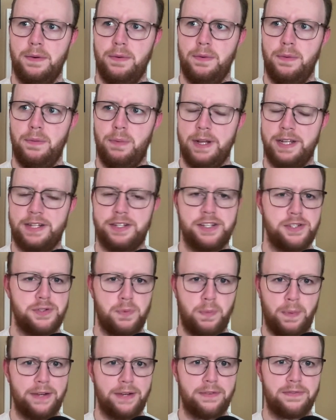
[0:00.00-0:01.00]
Which is
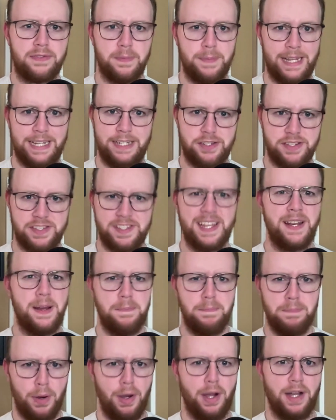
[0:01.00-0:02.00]
weird for me just in a
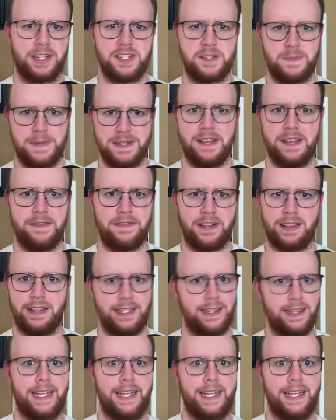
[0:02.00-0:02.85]
book specifically.